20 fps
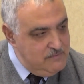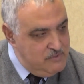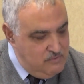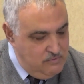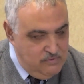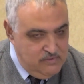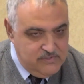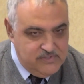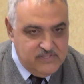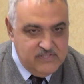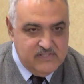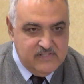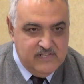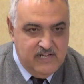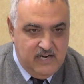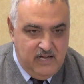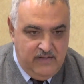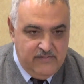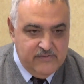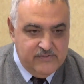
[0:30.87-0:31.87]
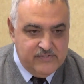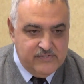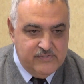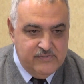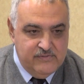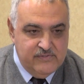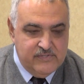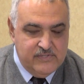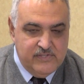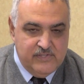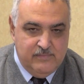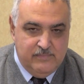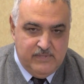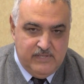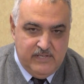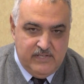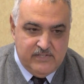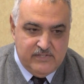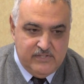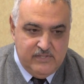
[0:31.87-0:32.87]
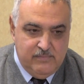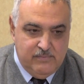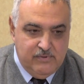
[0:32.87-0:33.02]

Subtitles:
courses that other students in the PhD